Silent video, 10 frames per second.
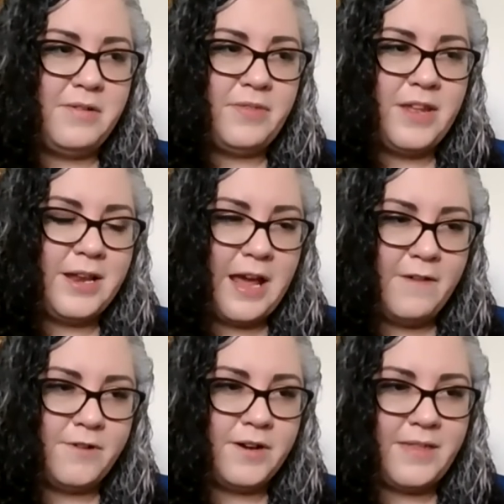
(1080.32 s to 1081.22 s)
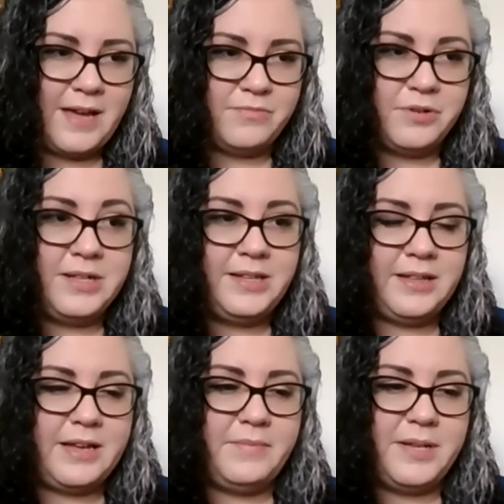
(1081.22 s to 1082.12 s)
with the anaphora that really
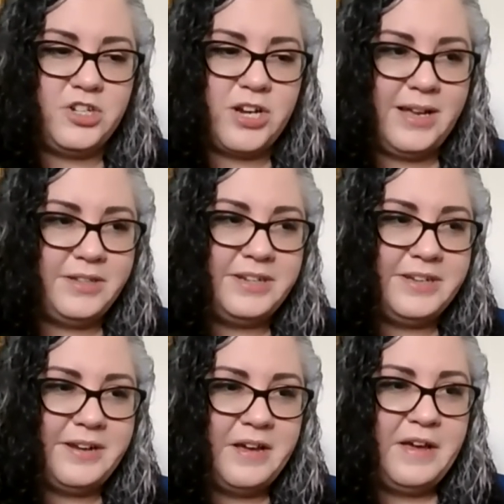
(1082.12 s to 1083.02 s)
led me to childhood,